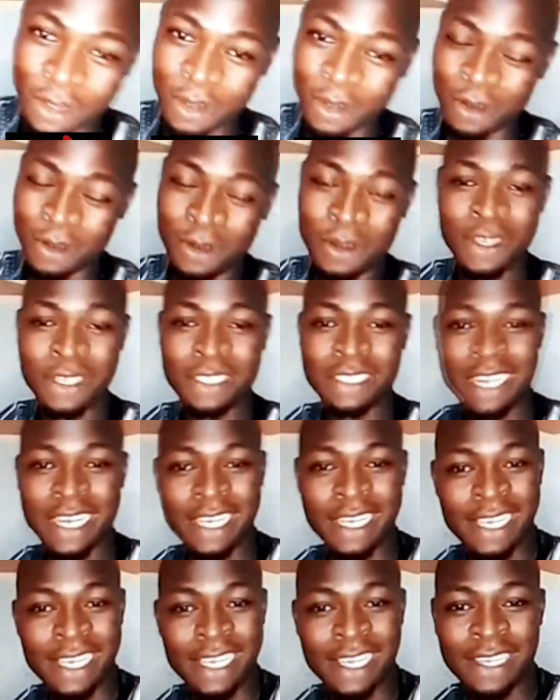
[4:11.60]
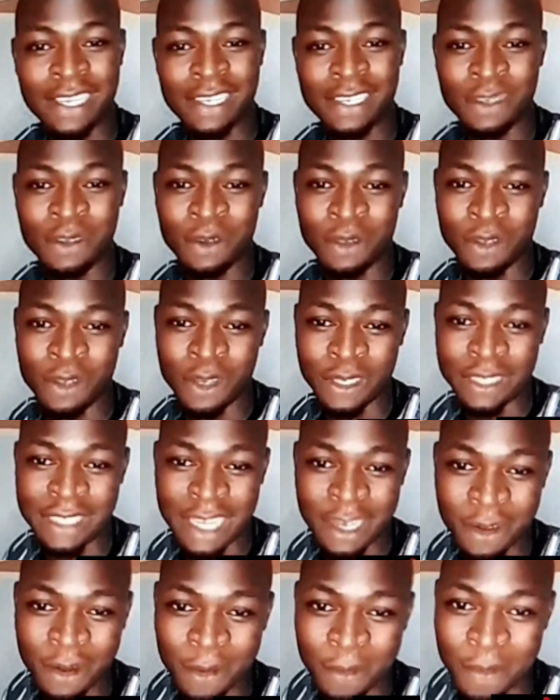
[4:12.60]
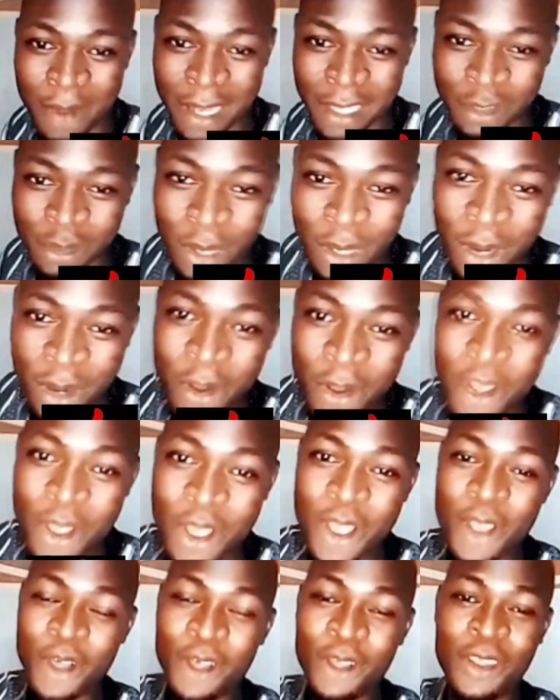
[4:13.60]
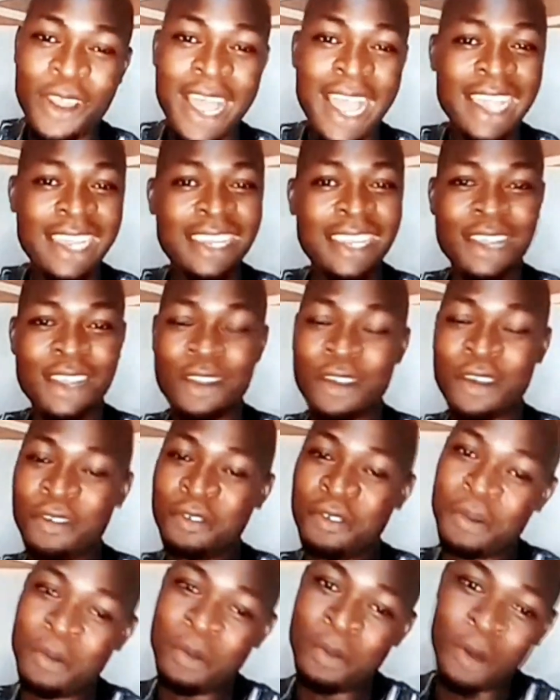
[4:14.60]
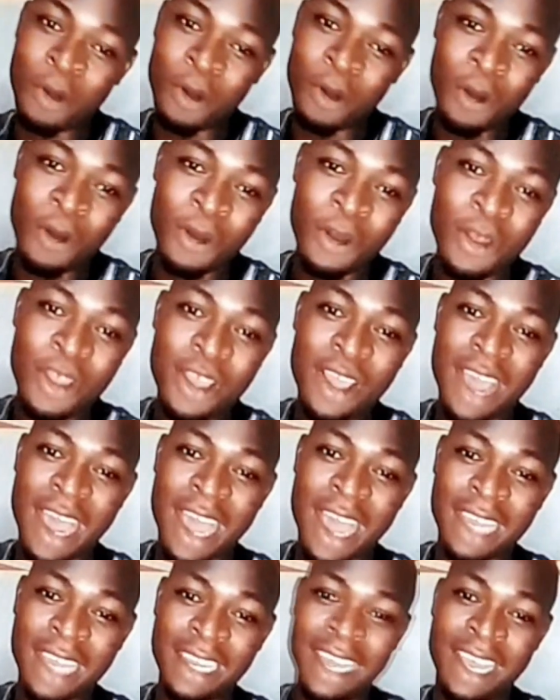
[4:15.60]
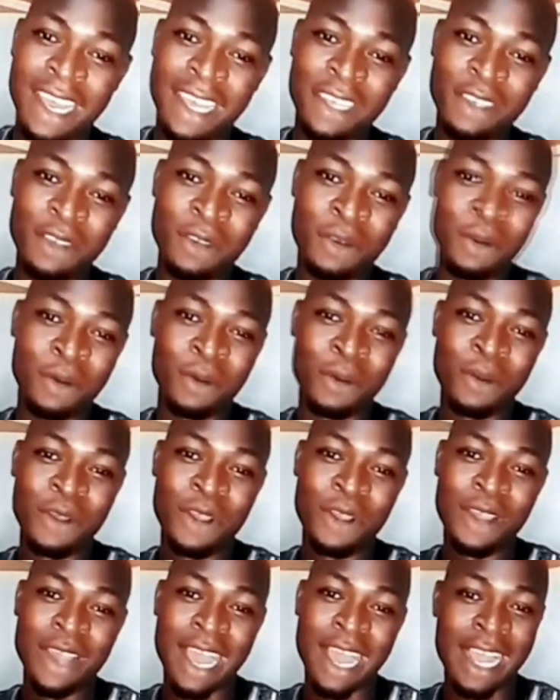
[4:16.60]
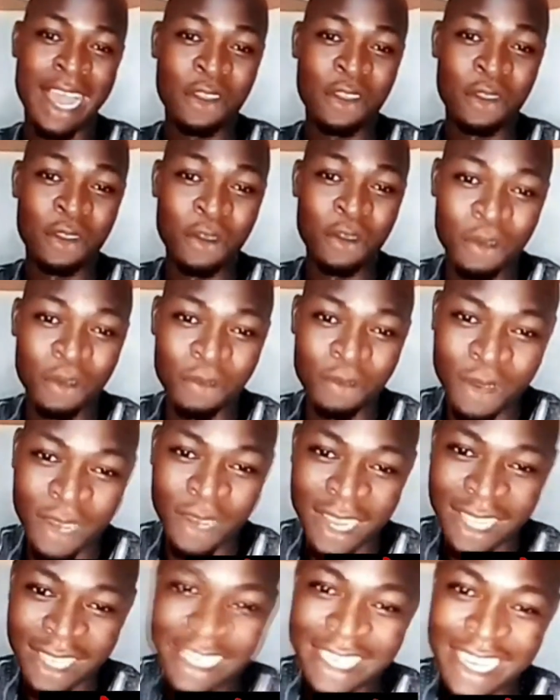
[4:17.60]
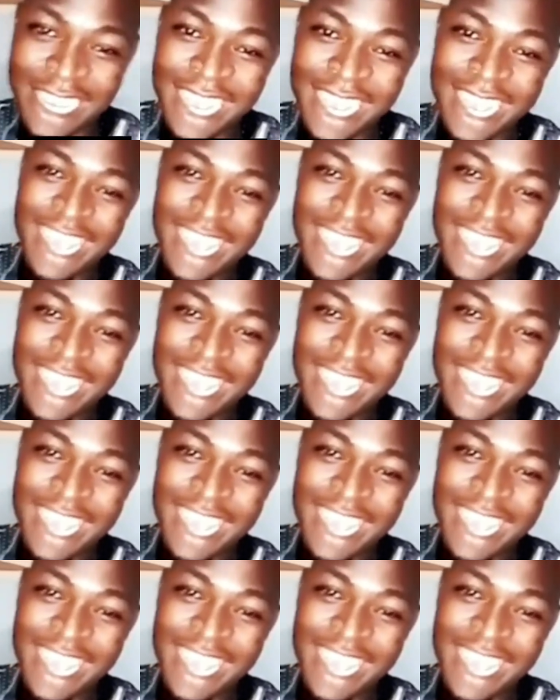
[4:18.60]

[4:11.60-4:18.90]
your check-in, you know, your check-up as well. Olaide, love you more, and, you know, I cannot love you less.